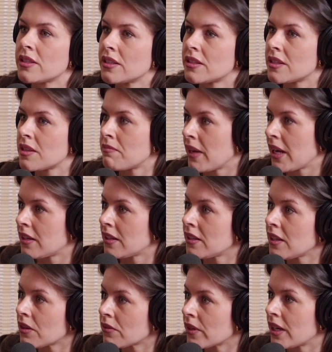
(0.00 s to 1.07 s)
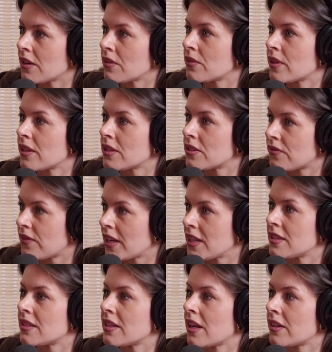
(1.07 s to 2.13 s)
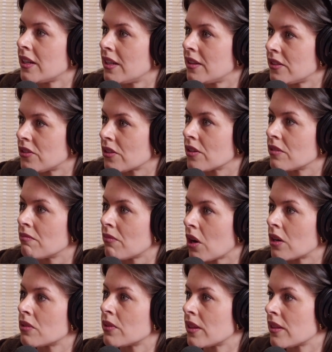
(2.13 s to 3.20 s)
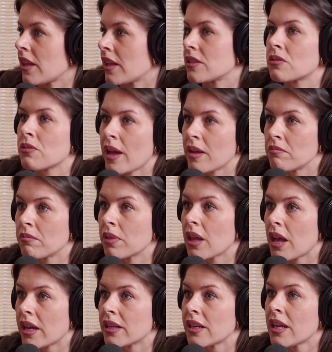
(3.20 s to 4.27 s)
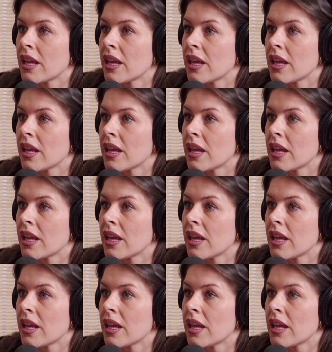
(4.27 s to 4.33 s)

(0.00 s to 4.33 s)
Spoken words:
It's the man in the arena with his face down in the dirt, marred with like sweat and blood.